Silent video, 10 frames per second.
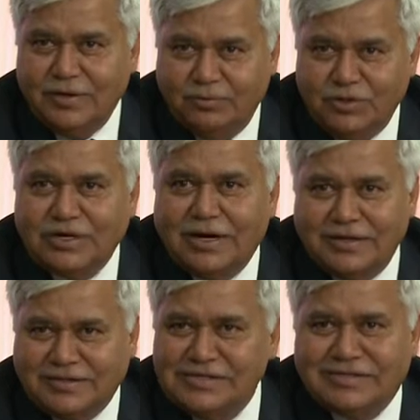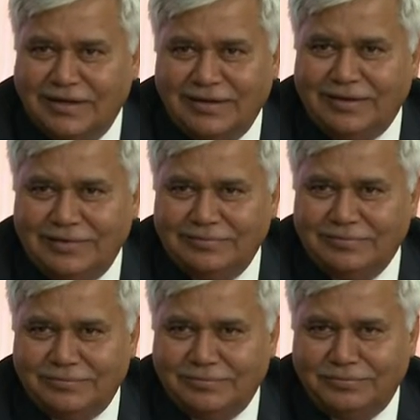which are essentially
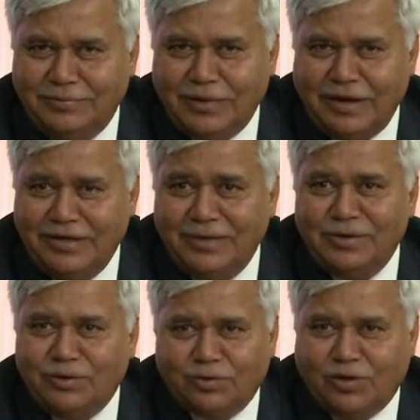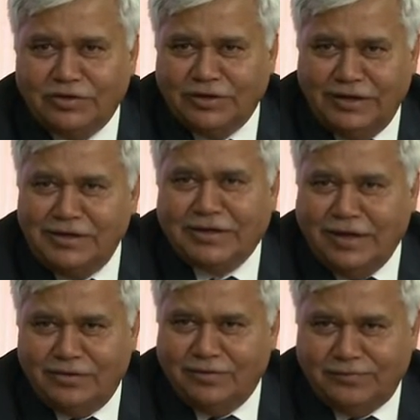unable to cause any
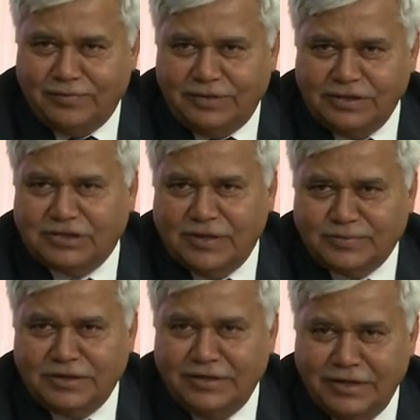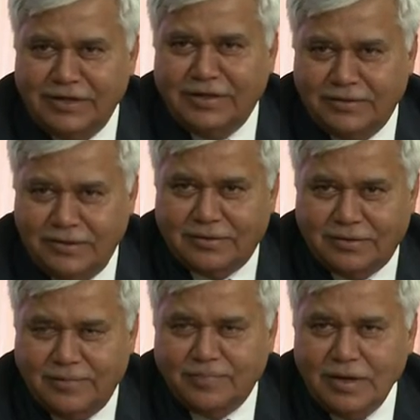kind of disruption in any
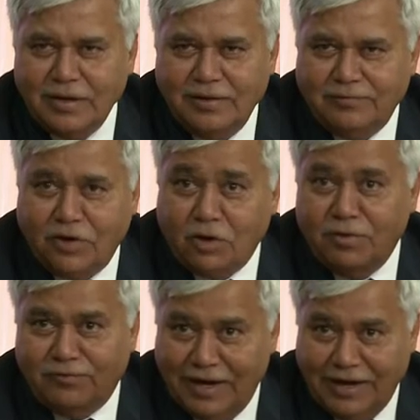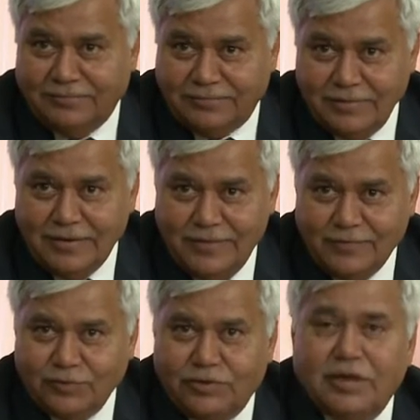other form of life.
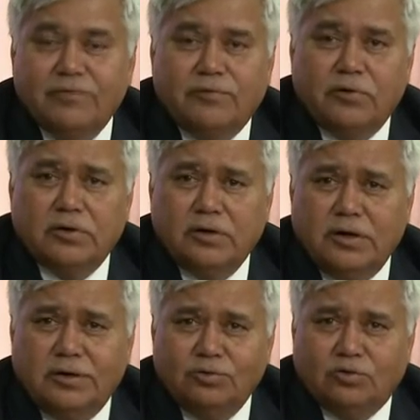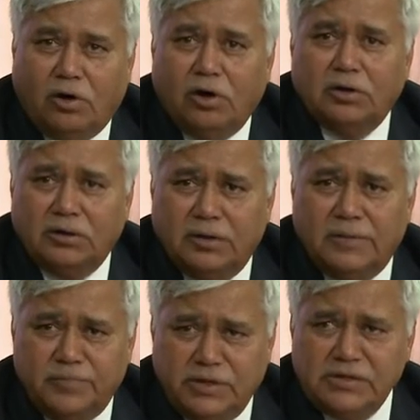So therefore, to call
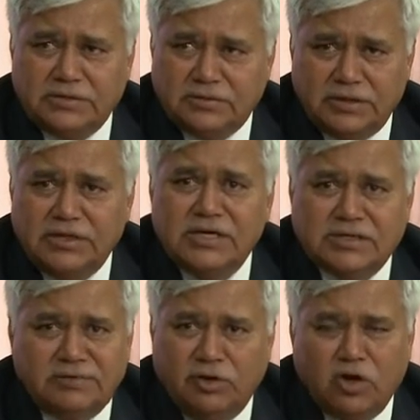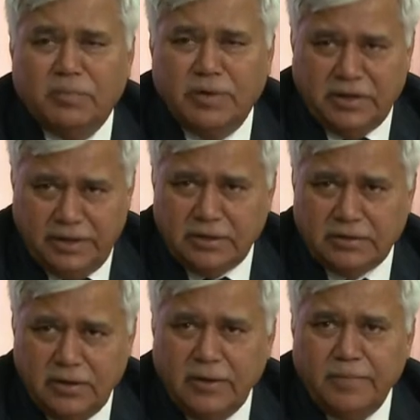these radiation will not be correct.
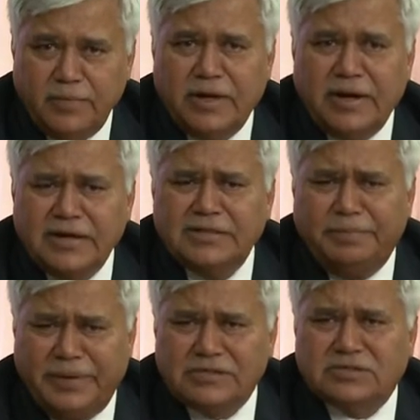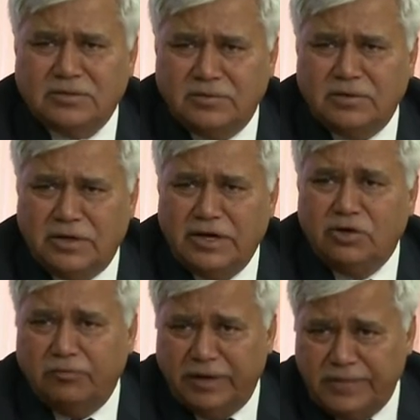They are at the best the
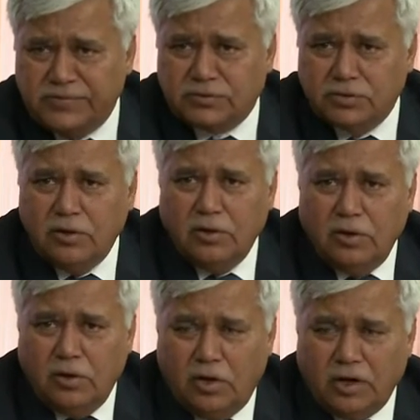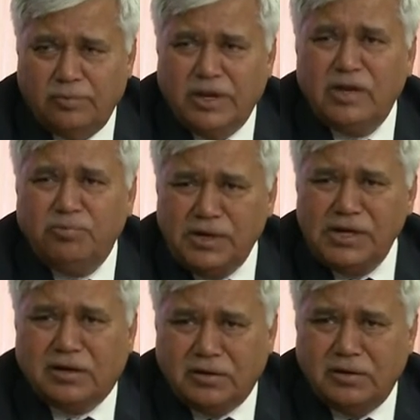radio waves or a very
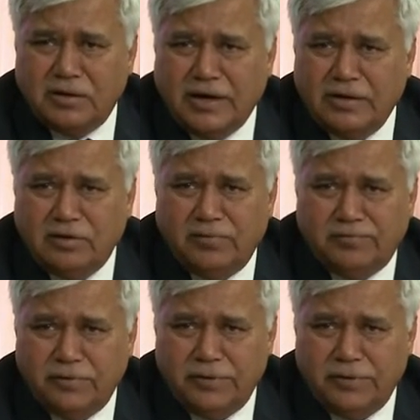weak kind of